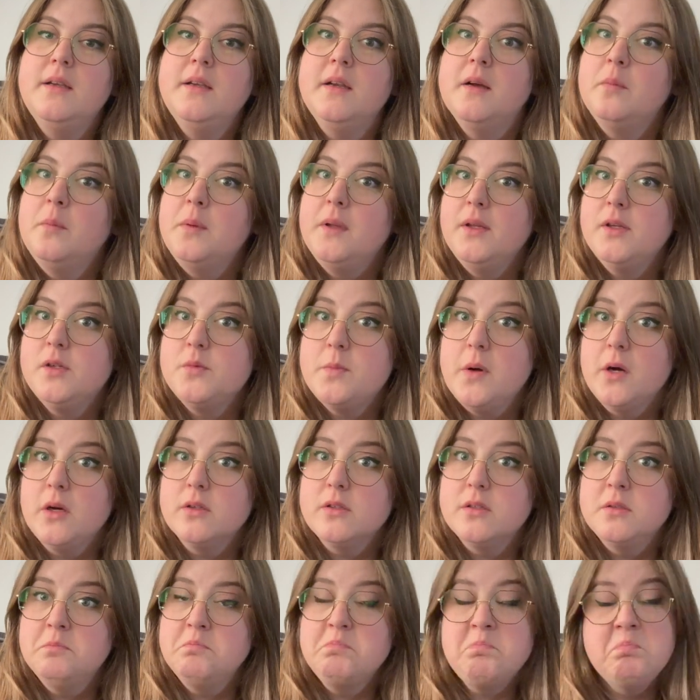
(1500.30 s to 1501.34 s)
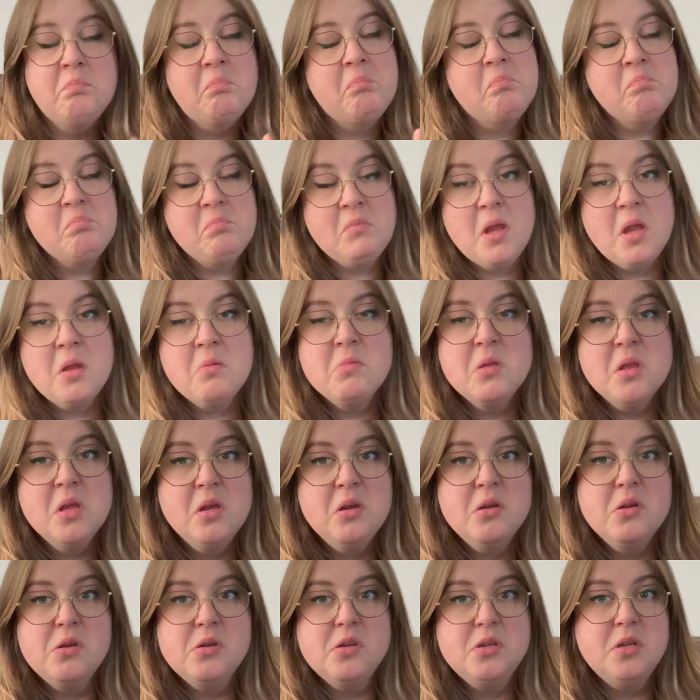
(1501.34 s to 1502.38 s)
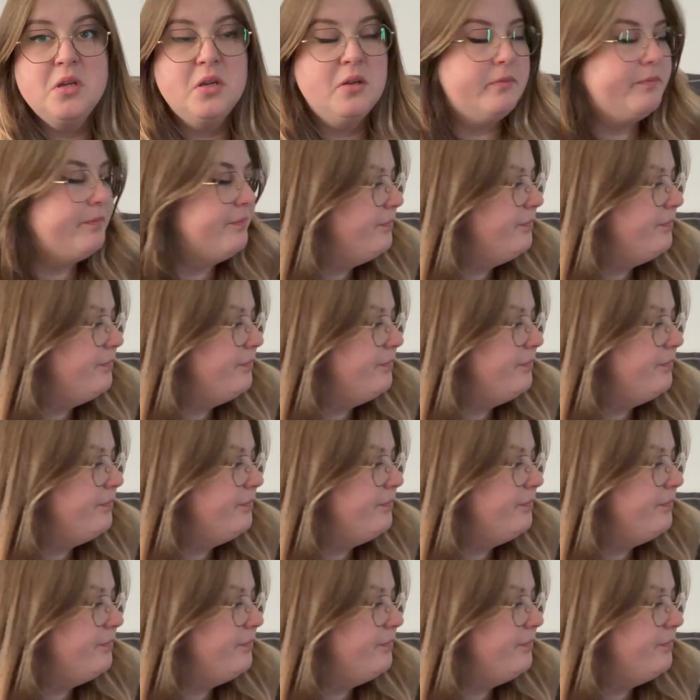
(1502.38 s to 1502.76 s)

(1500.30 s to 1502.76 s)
nail polish box. Who knew?